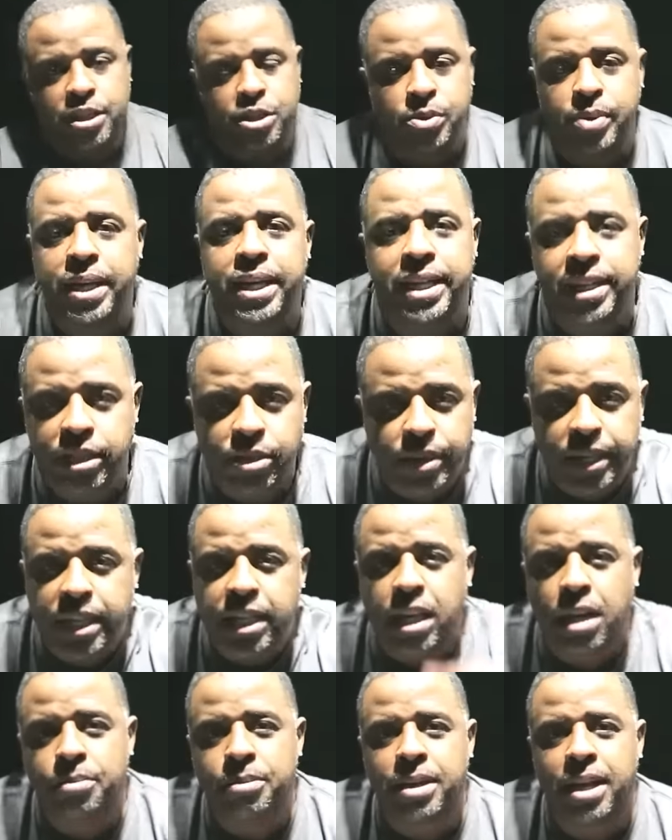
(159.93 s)
You ain't
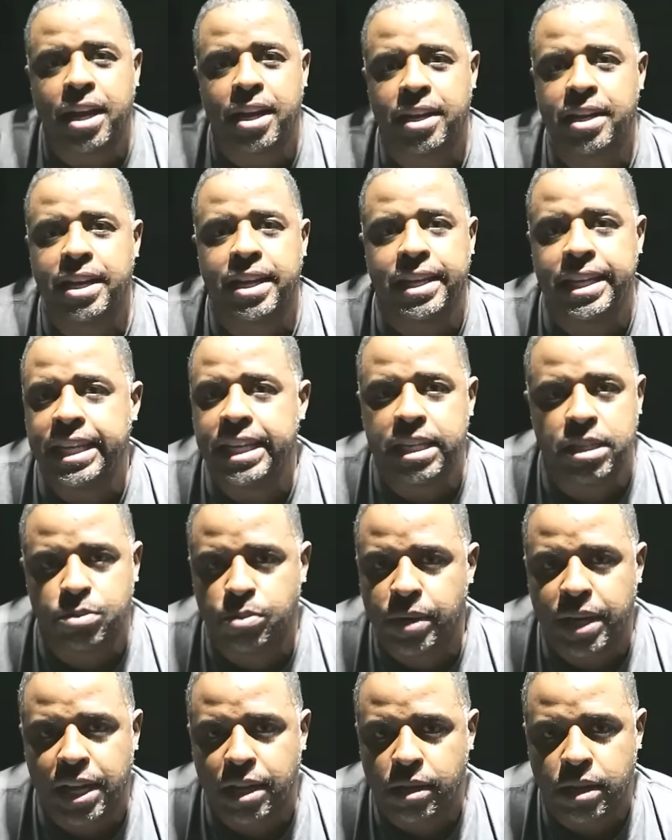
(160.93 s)
coming out of there eating
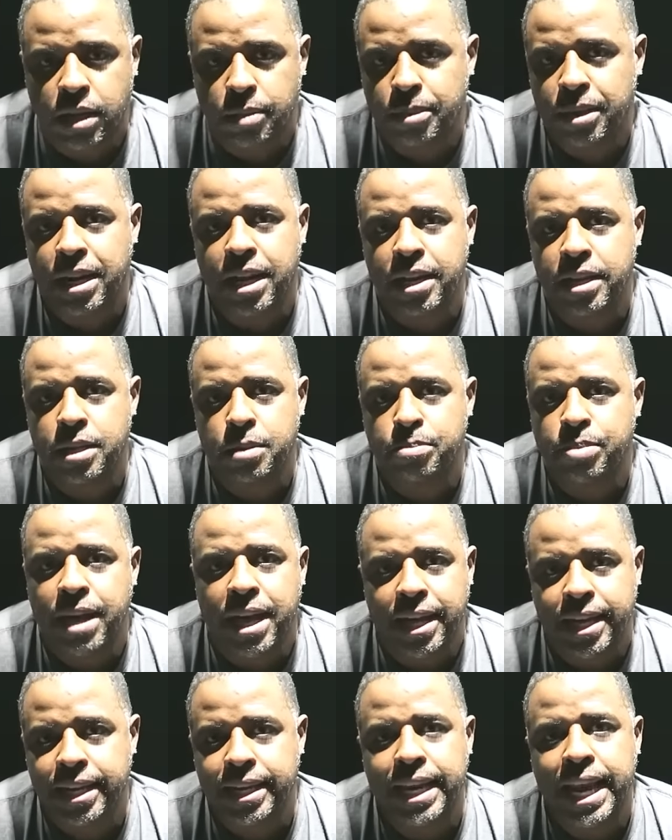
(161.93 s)
without coming out of your
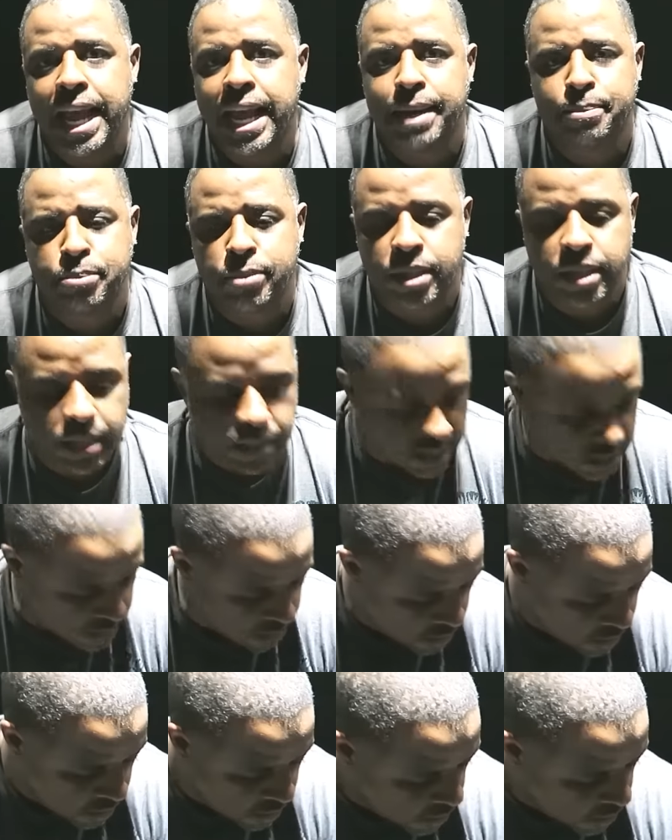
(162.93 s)
pocket $9.